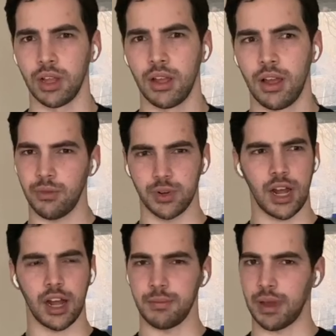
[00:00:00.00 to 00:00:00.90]
If we're
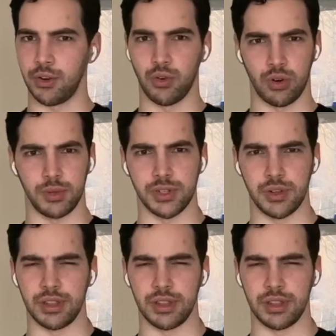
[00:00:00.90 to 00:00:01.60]
talking about normal suiting,